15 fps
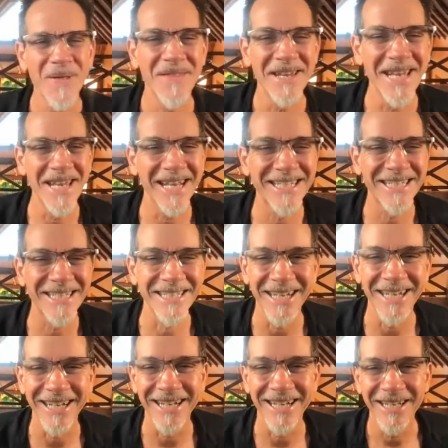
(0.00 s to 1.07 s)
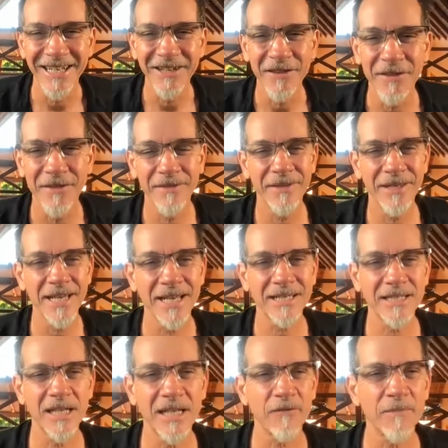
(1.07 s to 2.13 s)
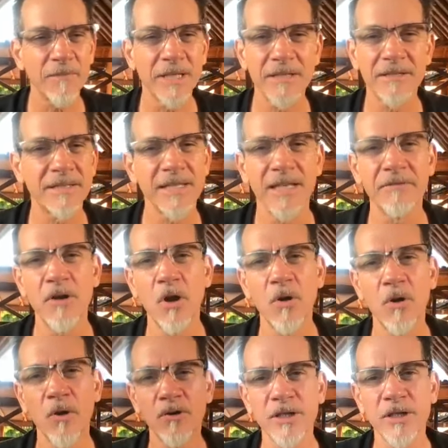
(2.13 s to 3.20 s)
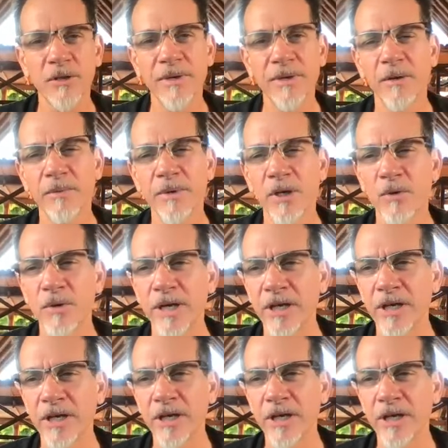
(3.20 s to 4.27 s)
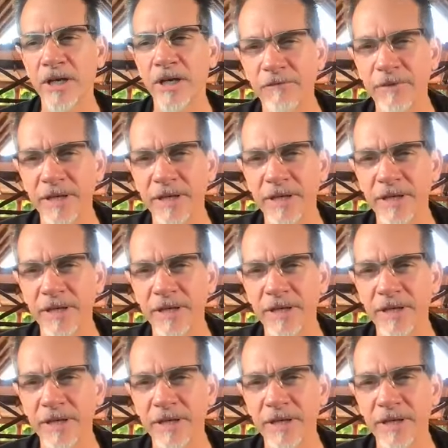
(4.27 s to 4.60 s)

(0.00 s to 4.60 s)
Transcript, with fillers: the next, uh, the next government said, no, Costa Rica, we don't need your beef.